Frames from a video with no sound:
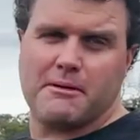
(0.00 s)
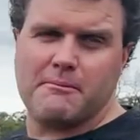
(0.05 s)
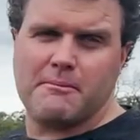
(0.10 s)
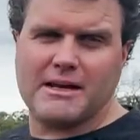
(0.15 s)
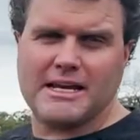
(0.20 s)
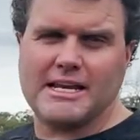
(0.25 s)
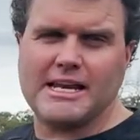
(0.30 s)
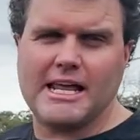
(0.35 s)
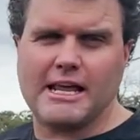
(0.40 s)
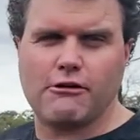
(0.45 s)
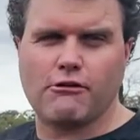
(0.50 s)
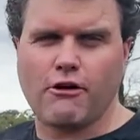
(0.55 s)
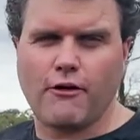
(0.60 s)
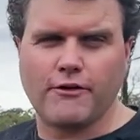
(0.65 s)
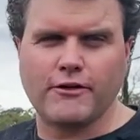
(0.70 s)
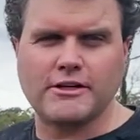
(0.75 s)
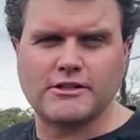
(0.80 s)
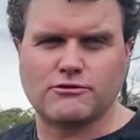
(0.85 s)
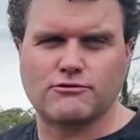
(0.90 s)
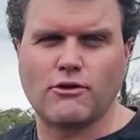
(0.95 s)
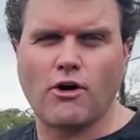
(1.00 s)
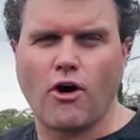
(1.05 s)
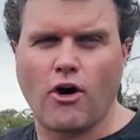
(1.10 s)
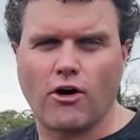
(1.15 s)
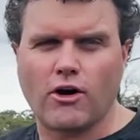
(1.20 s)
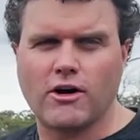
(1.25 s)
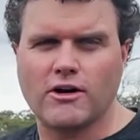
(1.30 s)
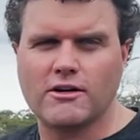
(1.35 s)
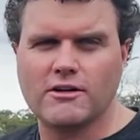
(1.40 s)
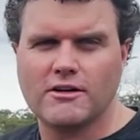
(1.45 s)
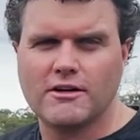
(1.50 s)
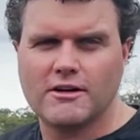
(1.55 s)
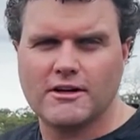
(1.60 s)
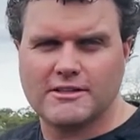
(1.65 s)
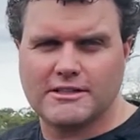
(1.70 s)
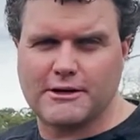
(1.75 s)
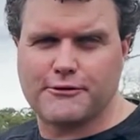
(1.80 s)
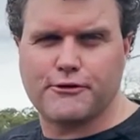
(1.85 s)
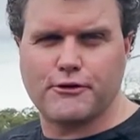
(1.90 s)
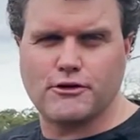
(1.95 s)
and meet here on this rock.
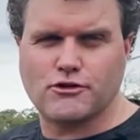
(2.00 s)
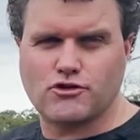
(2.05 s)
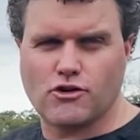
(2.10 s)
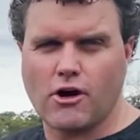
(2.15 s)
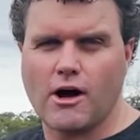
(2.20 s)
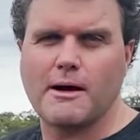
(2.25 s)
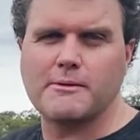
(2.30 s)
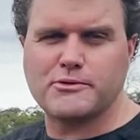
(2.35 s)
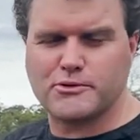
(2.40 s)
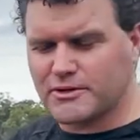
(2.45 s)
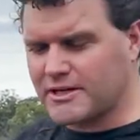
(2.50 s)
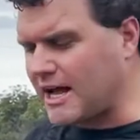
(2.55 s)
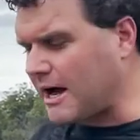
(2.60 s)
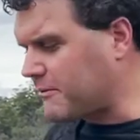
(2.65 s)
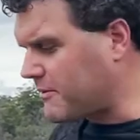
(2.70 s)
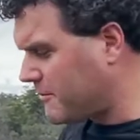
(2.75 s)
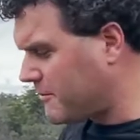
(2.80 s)
Different tribes would come